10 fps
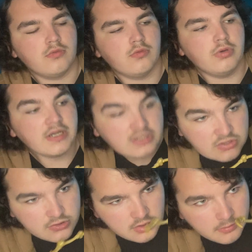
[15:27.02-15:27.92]

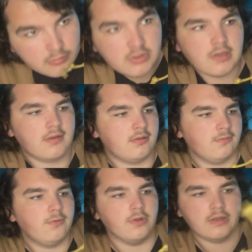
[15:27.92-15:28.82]
Criticism
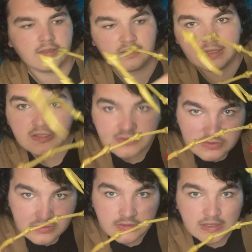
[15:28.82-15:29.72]
for
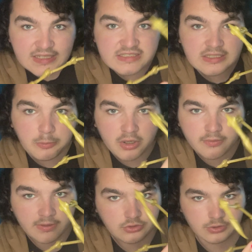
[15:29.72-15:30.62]
this is the
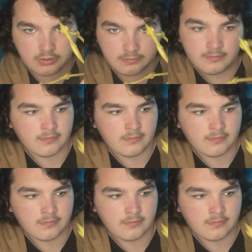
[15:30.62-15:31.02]
butterfly joint.